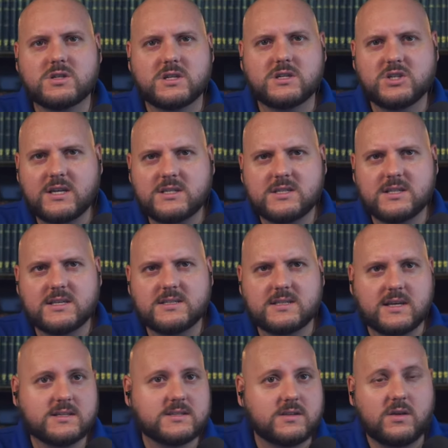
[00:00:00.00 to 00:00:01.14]
to change these
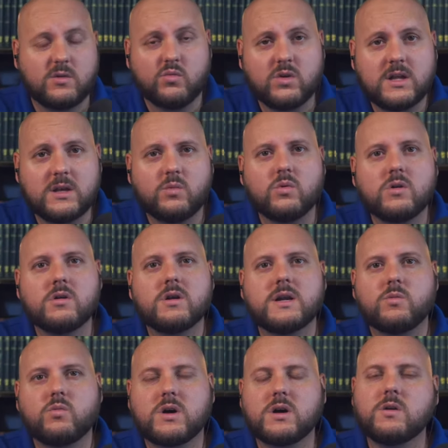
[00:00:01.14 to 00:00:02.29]
things and they're really worried.
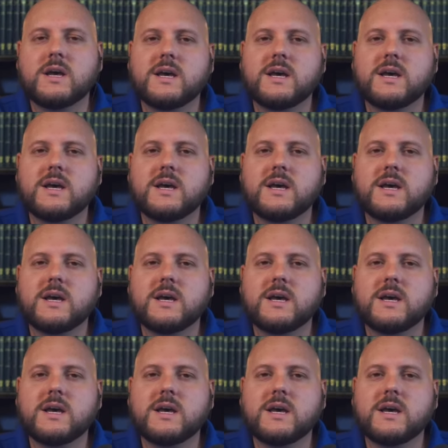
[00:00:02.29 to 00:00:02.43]
Well,